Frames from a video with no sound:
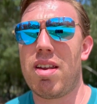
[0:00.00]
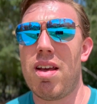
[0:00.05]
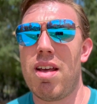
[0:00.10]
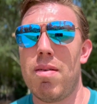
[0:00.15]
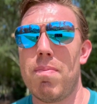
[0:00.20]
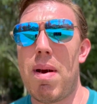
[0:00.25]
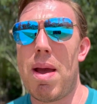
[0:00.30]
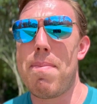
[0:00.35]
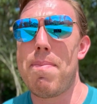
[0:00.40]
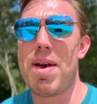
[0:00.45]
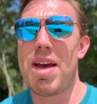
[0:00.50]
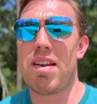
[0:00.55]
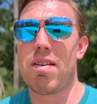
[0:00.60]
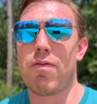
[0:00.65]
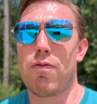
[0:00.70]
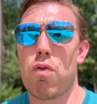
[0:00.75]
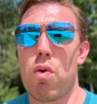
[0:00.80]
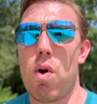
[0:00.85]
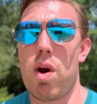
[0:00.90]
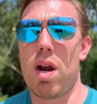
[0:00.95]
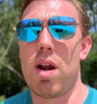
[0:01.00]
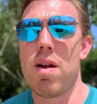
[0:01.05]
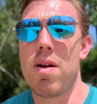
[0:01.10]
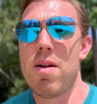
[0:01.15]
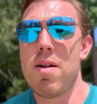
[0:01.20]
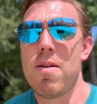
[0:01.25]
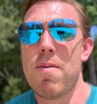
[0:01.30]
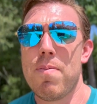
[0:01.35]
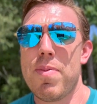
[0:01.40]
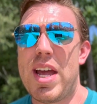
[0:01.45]
my best for
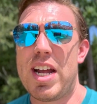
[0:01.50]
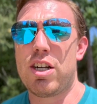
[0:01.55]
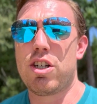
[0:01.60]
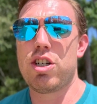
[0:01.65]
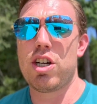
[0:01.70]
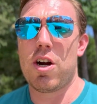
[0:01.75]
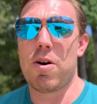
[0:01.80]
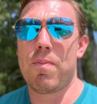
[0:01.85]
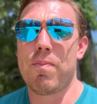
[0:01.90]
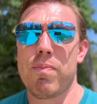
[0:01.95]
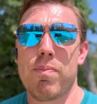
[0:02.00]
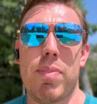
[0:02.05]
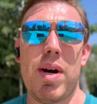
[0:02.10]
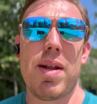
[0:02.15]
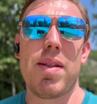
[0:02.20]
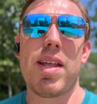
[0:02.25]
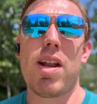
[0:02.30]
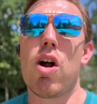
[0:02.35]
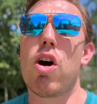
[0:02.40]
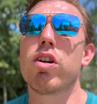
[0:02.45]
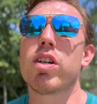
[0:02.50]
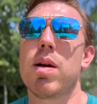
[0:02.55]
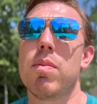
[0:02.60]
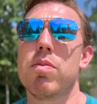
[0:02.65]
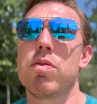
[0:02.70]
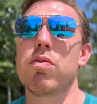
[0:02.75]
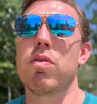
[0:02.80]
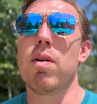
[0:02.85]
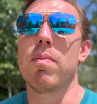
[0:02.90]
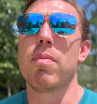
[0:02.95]
that show. But that all comes
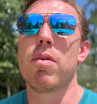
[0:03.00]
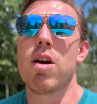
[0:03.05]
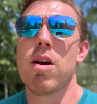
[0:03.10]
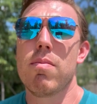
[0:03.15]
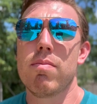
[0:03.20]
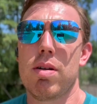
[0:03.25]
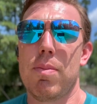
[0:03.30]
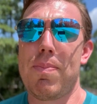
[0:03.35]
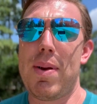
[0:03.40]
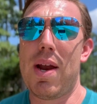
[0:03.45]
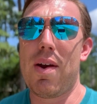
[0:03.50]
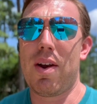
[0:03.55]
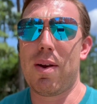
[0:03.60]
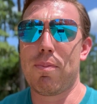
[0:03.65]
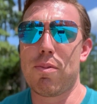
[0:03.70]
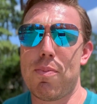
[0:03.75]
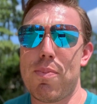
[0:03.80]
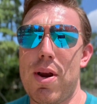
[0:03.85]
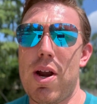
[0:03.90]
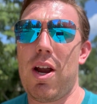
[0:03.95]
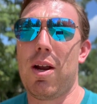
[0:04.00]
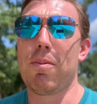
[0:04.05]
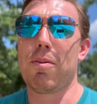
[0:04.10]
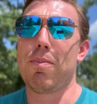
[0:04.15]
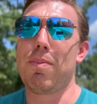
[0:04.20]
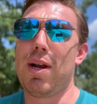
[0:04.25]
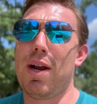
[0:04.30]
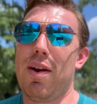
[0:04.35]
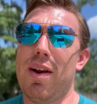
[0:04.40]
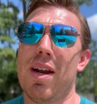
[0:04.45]
from preparing.
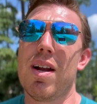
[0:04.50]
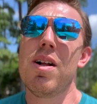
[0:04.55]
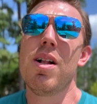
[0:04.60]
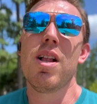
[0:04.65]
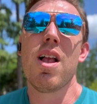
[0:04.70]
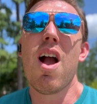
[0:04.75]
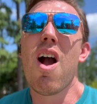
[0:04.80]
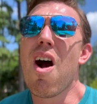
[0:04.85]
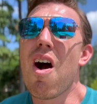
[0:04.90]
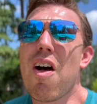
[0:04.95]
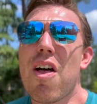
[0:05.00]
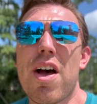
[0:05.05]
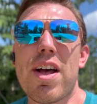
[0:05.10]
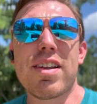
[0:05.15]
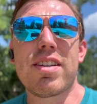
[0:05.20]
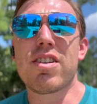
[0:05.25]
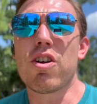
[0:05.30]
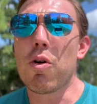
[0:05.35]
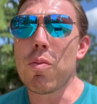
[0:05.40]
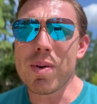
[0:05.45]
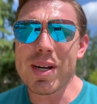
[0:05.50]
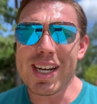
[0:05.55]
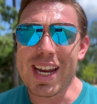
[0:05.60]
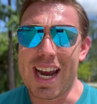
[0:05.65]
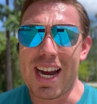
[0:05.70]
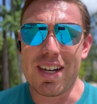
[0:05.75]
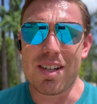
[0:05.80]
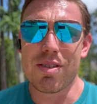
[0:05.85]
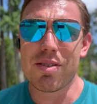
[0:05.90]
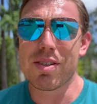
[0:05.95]
So many
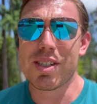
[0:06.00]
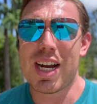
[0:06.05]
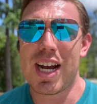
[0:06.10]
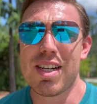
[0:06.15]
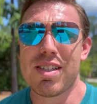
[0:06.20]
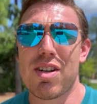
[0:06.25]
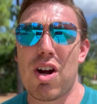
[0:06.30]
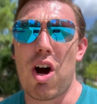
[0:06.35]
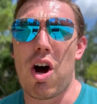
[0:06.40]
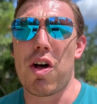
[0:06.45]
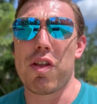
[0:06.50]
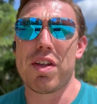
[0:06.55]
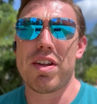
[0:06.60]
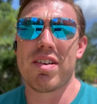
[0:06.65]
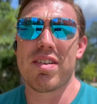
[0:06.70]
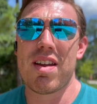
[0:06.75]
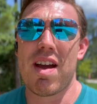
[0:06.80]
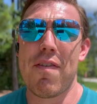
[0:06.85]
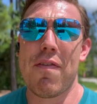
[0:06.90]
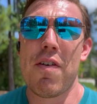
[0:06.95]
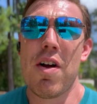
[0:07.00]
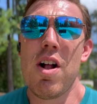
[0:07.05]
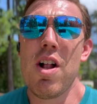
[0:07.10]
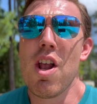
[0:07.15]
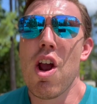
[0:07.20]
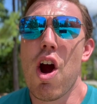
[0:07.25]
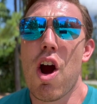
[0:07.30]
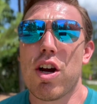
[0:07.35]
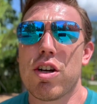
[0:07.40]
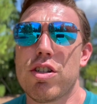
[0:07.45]
answers, guys, to all this
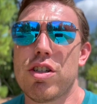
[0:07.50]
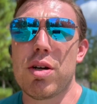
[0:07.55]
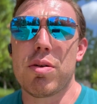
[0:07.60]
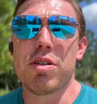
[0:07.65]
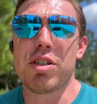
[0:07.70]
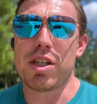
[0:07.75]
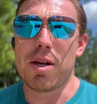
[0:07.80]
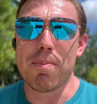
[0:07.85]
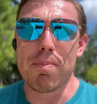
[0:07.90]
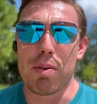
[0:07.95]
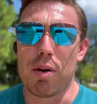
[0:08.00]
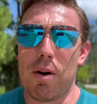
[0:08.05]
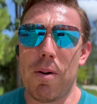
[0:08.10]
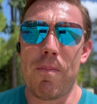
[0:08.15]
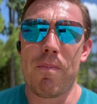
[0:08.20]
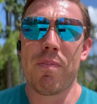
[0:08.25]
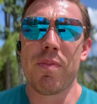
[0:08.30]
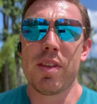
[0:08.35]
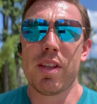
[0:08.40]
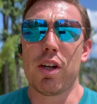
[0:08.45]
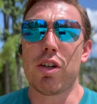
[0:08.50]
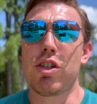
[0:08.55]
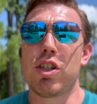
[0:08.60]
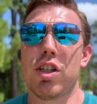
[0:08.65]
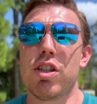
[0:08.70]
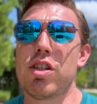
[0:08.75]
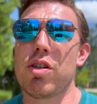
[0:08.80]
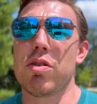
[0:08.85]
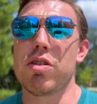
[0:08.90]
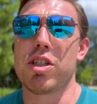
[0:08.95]
stuff are so simple. They're
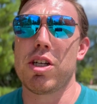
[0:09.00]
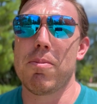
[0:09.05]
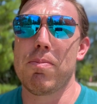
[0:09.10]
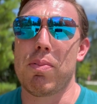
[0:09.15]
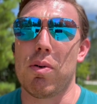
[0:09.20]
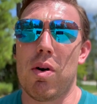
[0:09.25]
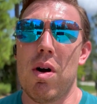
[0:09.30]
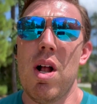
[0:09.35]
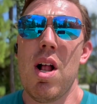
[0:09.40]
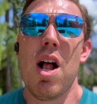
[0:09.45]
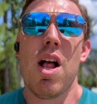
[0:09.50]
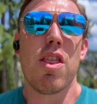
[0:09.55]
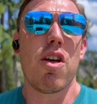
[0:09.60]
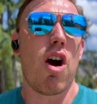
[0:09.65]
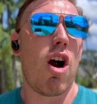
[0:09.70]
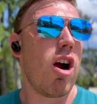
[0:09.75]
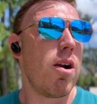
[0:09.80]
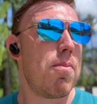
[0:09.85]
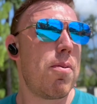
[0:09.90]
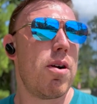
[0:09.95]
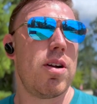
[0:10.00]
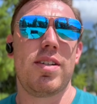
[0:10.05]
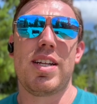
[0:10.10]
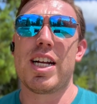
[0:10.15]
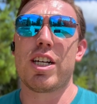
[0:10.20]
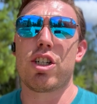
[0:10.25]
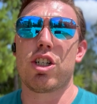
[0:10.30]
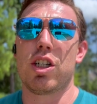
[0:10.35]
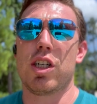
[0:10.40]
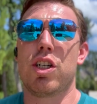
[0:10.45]
just so simple. The hard part is
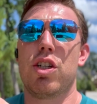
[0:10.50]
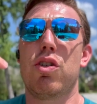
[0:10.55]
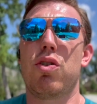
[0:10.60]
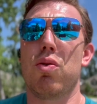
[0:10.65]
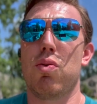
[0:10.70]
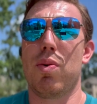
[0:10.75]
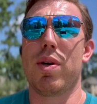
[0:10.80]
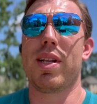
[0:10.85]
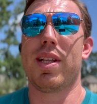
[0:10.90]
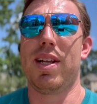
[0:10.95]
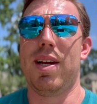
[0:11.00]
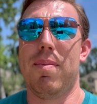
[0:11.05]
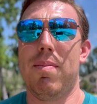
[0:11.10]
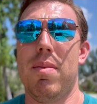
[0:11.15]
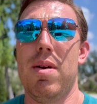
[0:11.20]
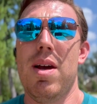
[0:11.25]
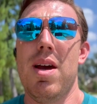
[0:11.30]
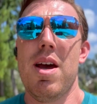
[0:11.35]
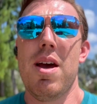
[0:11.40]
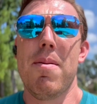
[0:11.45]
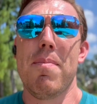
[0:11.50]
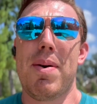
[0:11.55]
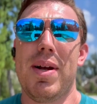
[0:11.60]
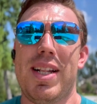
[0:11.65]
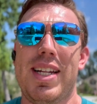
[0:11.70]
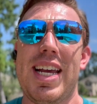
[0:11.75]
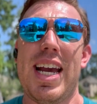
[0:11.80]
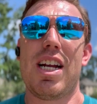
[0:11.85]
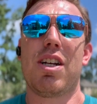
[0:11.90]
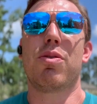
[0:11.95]
actually doing them. But
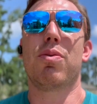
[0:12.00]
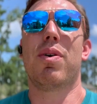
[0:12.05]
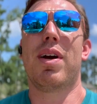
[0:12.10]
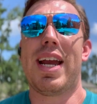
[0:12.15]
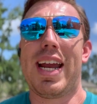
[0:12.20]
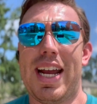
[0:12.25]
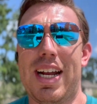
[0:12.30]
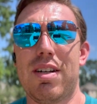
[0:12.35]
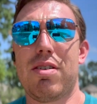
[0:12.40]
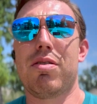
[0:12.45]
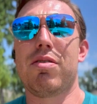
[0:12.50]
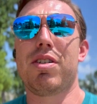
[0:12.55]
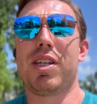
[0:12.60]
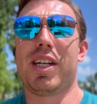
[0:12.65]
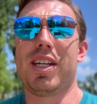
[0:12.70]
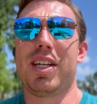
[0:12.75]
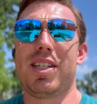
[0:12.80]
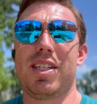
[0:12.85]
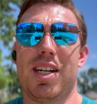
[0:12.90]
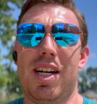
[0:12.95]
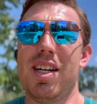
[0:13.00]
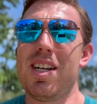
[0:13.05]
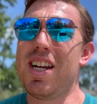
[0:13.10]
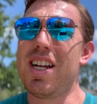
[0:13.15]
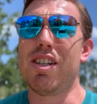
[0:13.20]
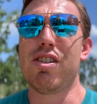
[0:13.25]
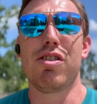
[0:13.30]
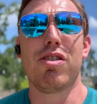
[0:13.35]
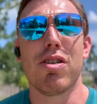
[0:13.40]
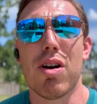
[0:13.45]
the actual answers to get it done
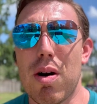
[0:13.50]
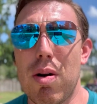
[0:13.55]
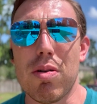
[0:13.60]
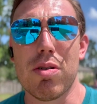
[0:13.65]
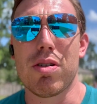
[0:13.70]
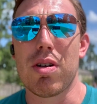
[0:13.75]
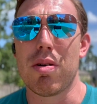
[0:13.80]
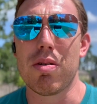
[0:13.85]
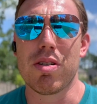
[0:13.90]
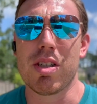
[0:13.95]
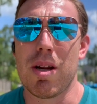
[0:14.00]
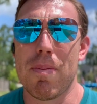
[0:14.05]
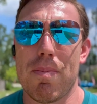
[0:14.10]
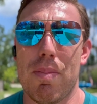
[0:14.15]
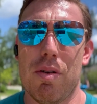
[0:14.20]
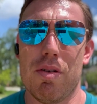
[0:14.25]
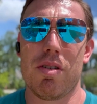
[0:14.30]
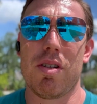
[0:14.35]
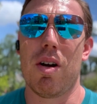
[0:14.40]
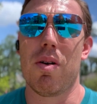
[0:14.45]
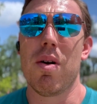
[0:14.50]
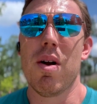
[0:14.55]
is so simple. So